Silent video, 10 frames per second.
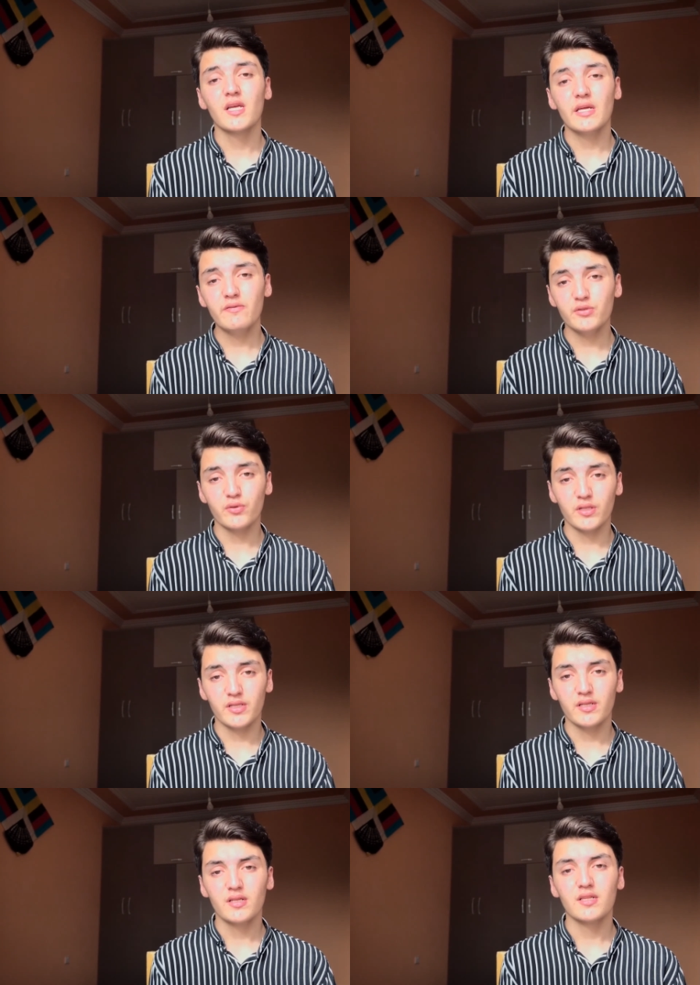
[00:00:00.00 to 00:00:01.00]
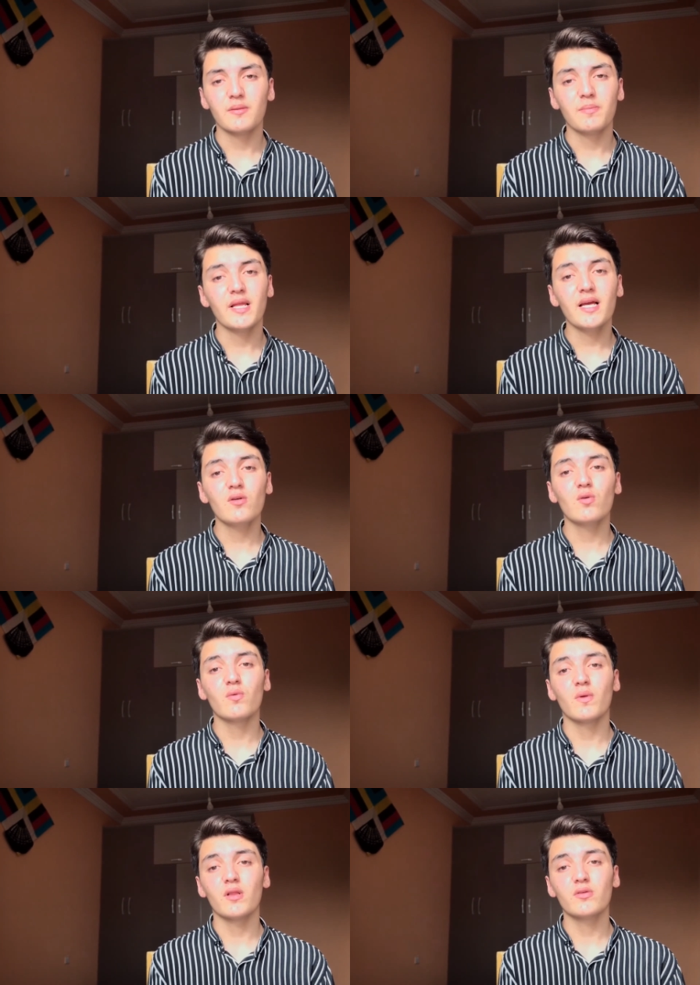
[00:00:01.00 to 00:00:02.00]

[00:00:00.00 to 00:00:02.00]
Eventually, the black hole will